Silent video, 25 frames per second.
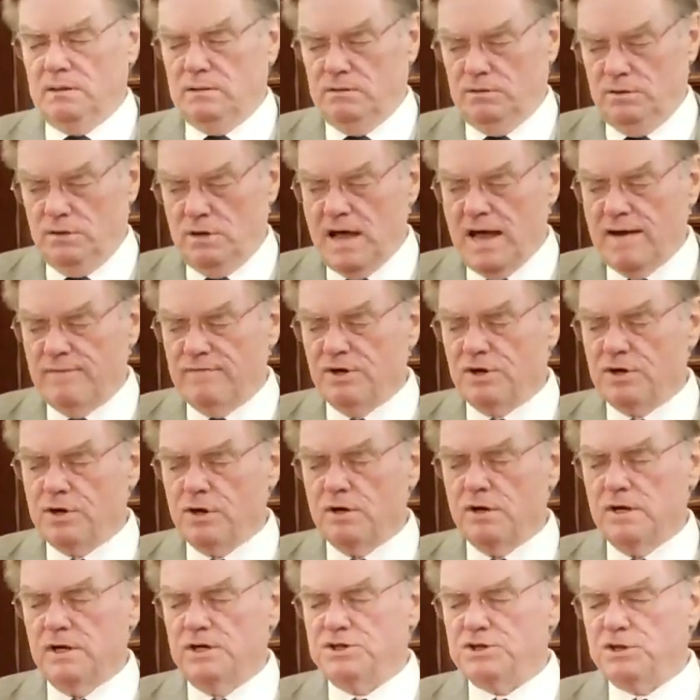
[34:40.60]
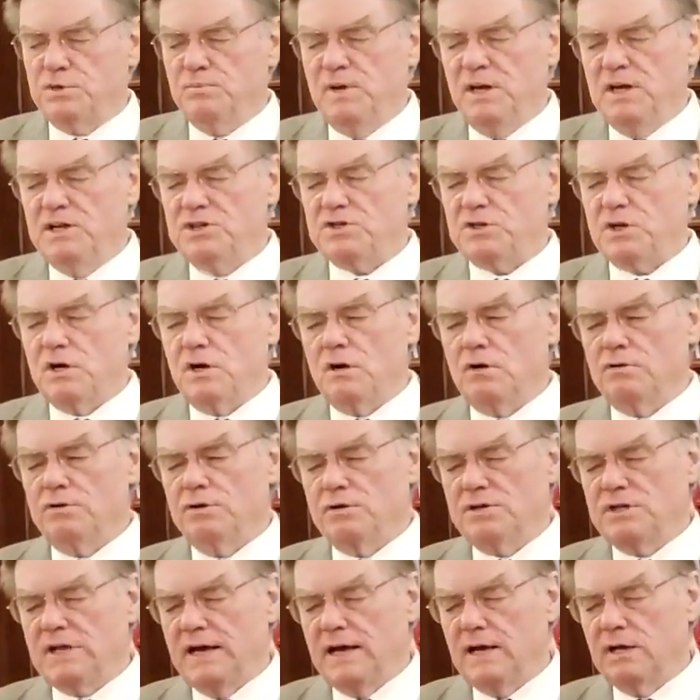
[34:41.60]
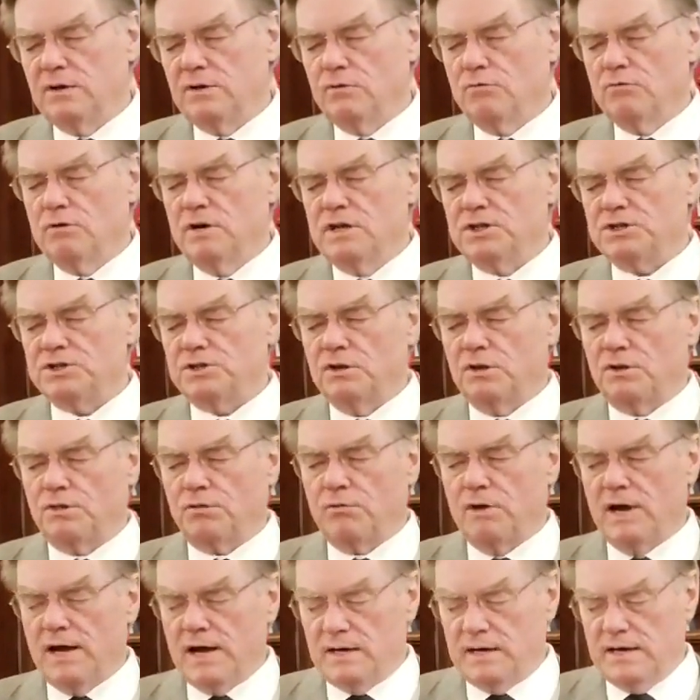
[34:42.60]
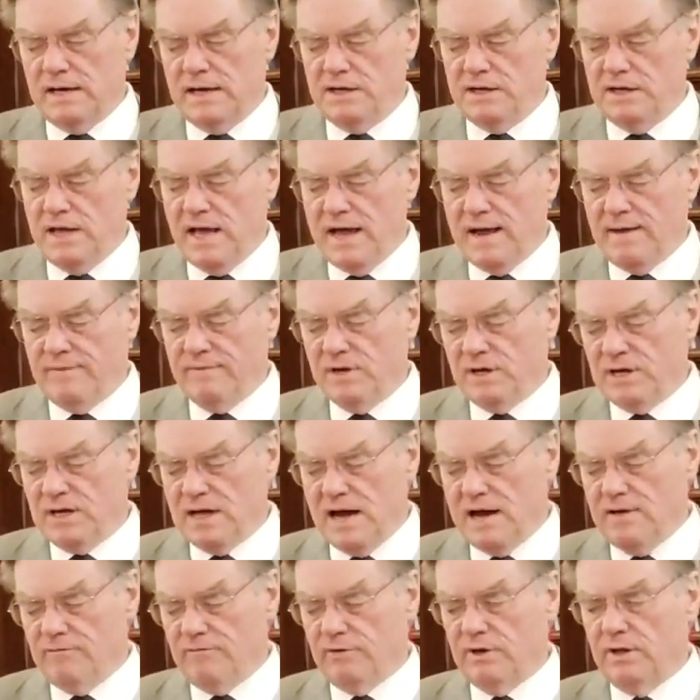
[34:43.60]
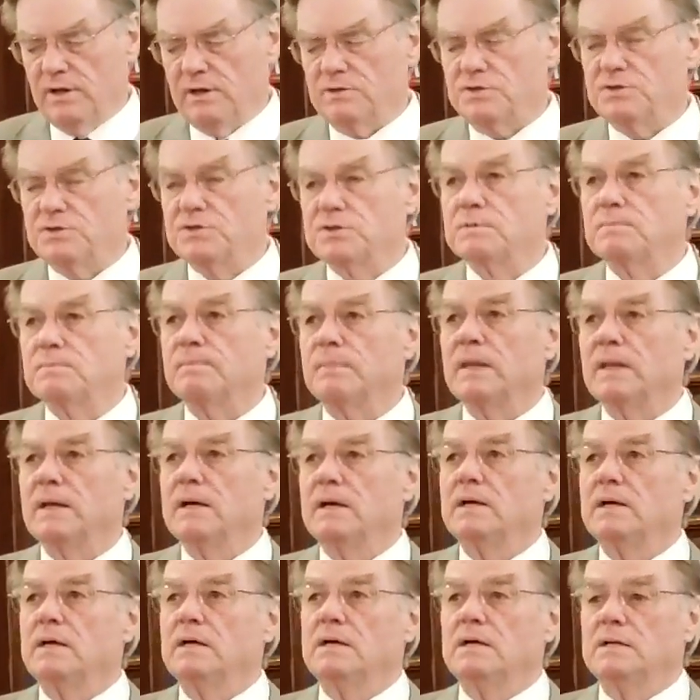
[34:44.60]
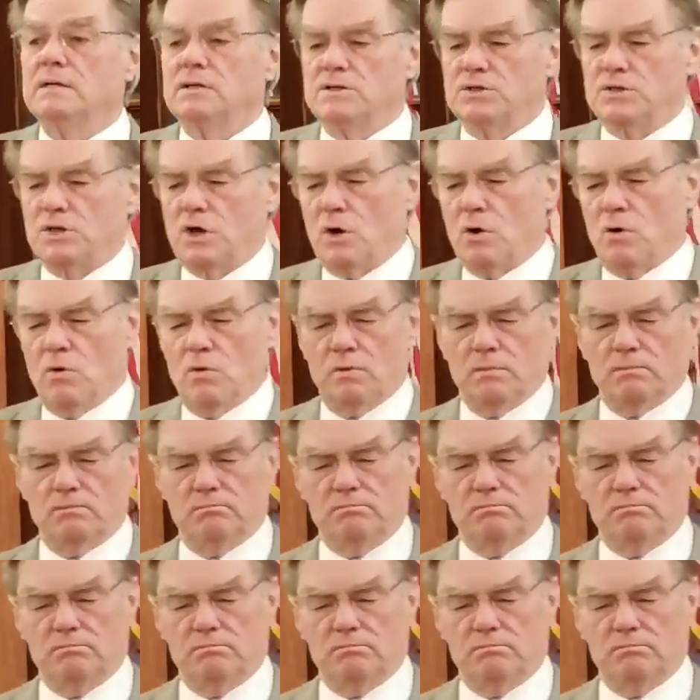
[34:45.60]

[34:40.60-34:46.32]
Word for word: you have the courage to be so, you're taking the risk, the threat, and you have the confidence. So,